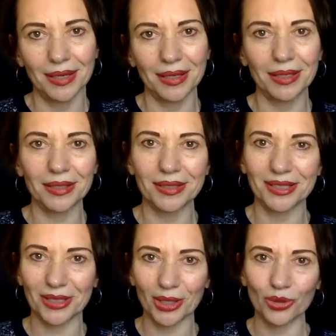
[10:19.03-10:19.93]

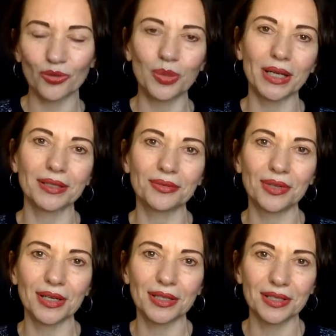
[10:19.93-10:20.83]
instead of black and
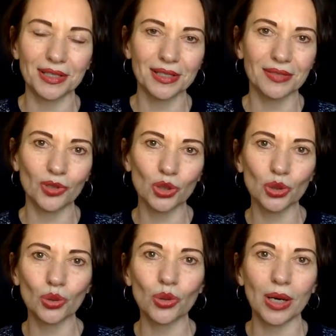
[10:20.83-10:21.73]
white as we
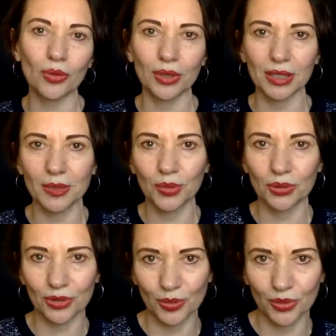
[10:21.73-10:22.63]
saw our
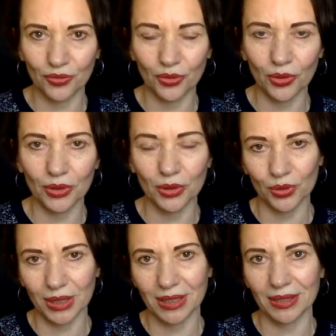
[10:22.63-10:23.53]
experience before. So
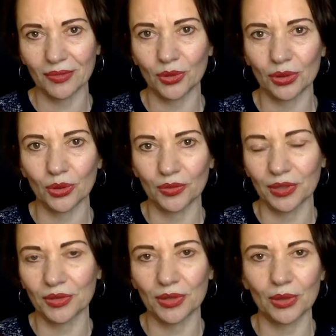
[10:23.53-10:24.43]
this is what
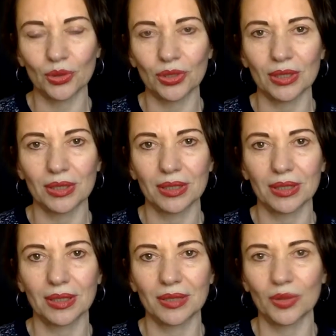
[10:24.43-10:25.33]
conflict resolutions
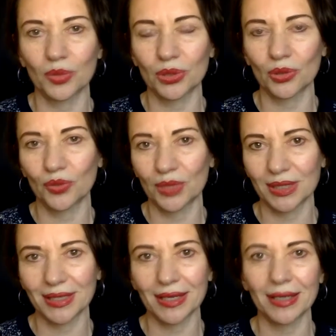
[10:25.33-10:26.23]
therapies, obviously
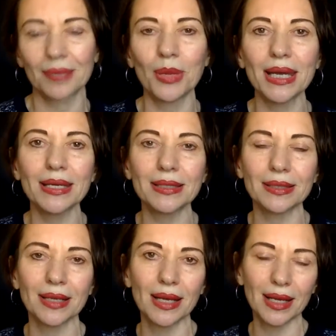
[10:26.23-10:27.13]
they're amazing
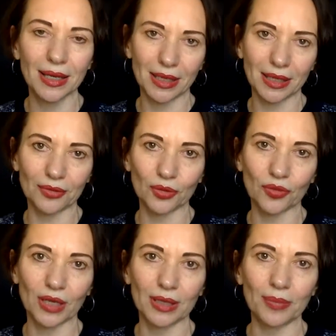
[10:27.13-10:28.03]
gift of
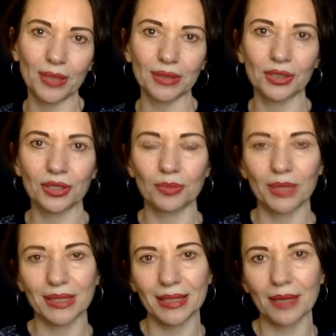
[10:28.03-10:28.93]
color puncture, but
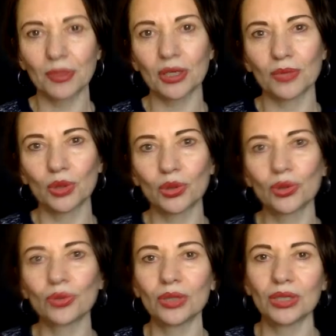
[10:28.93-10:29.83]
sometimes you
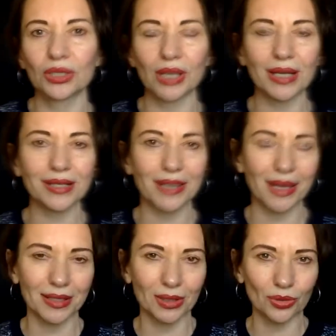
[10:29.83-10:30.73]
do need just
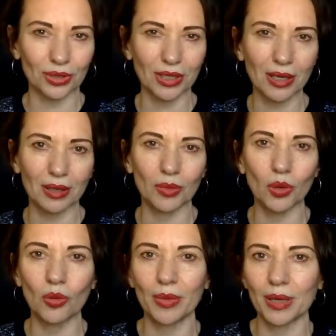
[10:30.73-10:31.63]
extra time
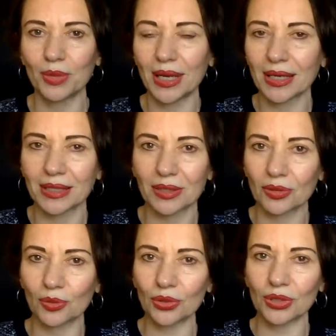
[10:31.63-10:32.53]
or maybe extra
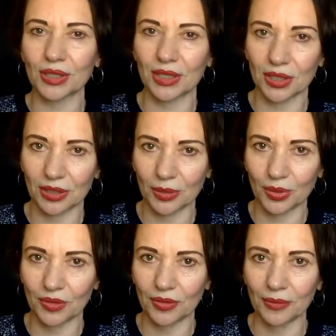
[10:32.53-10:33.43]
body session in
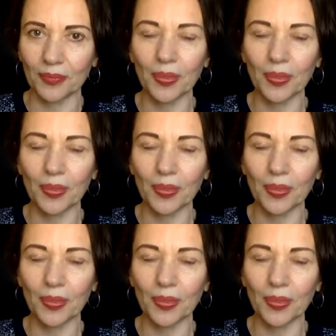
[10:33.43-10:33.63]
between.